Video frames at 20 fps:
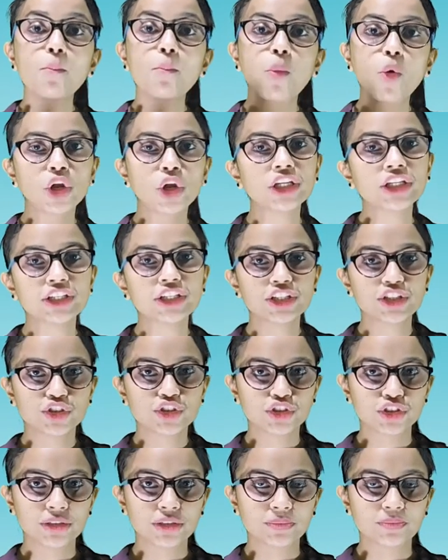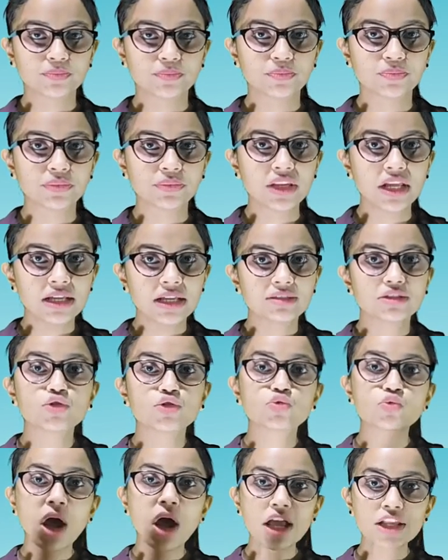Pollination. The
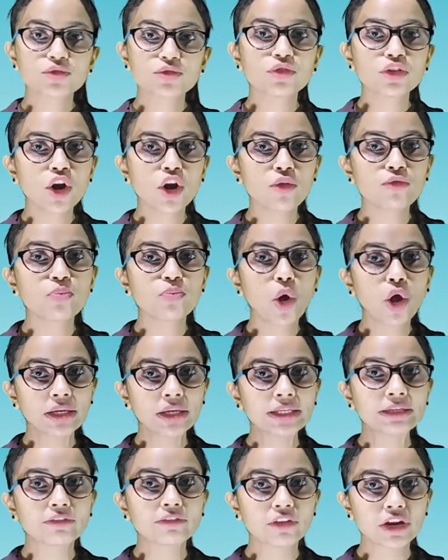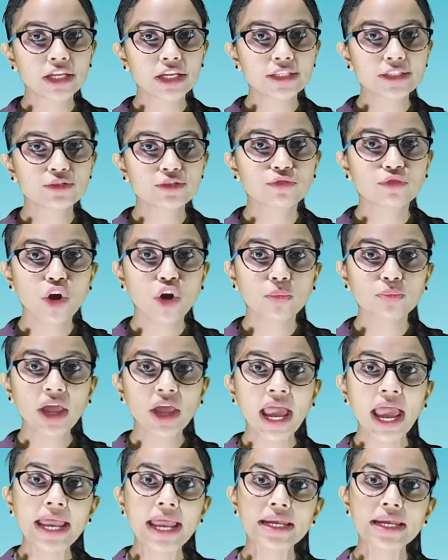transfer of pollen grains from the